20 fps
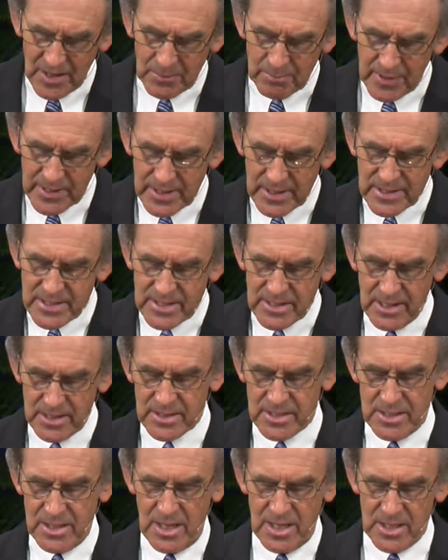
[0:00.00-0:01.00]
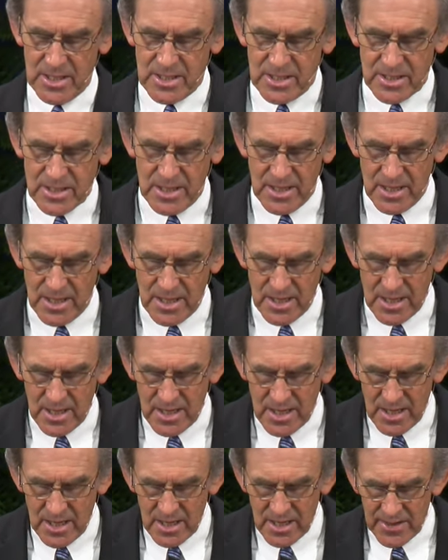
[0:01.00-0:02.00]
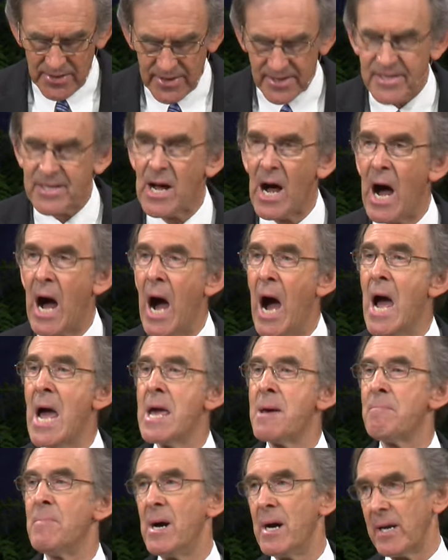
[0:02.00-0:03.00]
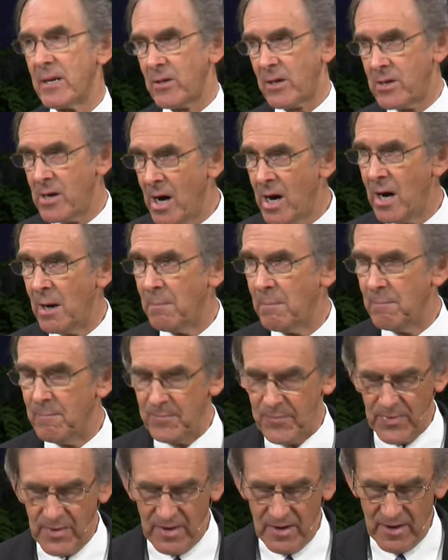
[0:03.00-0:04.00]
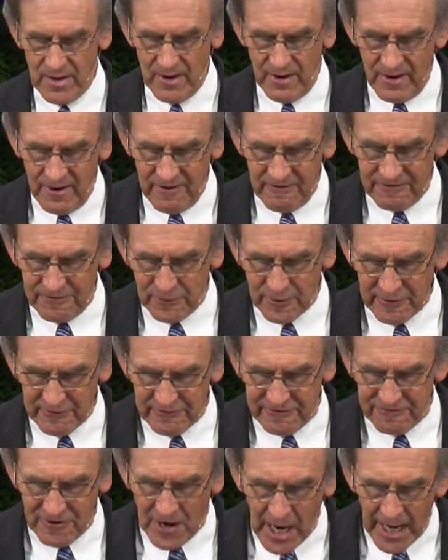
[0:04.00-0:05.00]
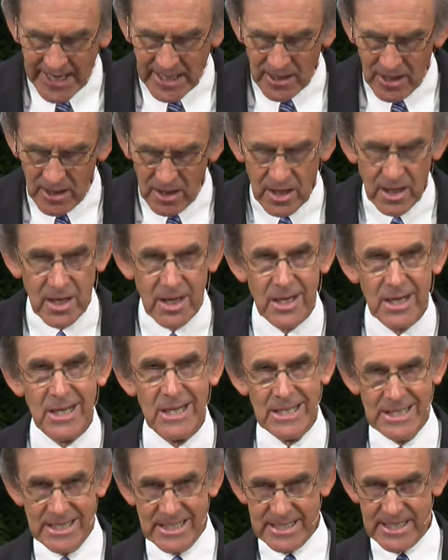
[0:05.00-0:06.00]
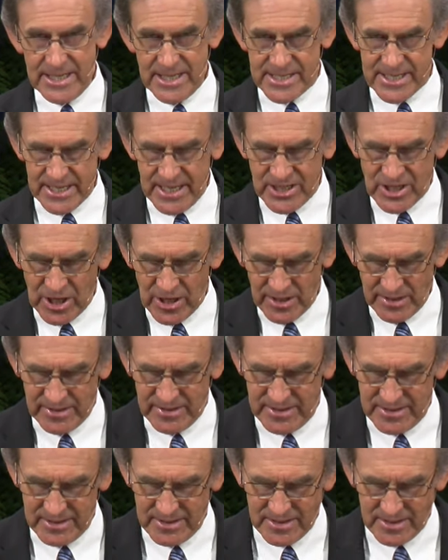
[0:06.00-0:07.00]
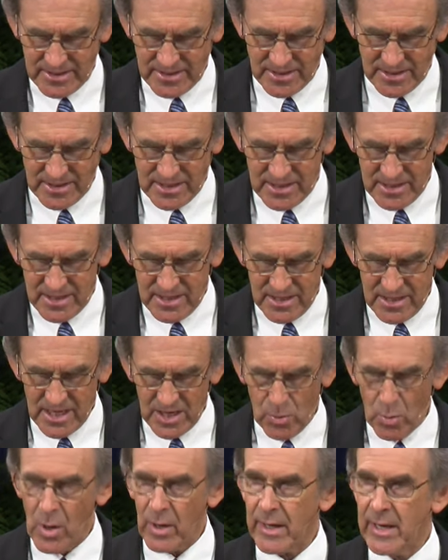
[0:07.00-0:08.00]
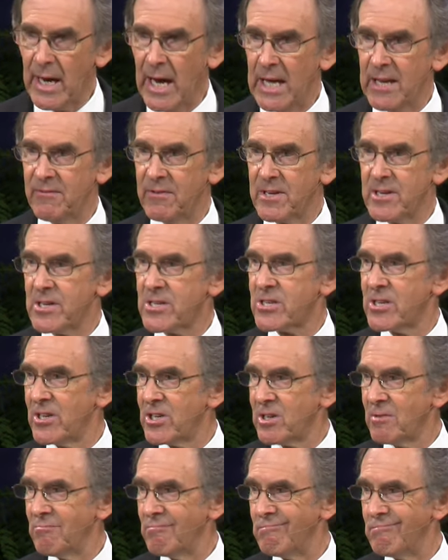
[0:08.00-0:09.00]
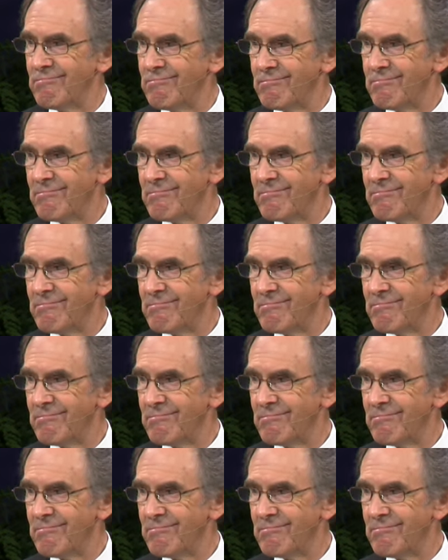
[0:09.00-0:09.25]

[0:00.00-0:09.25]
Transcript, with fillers: But it says this, the time had come for a final decision. Or what kind of a decision?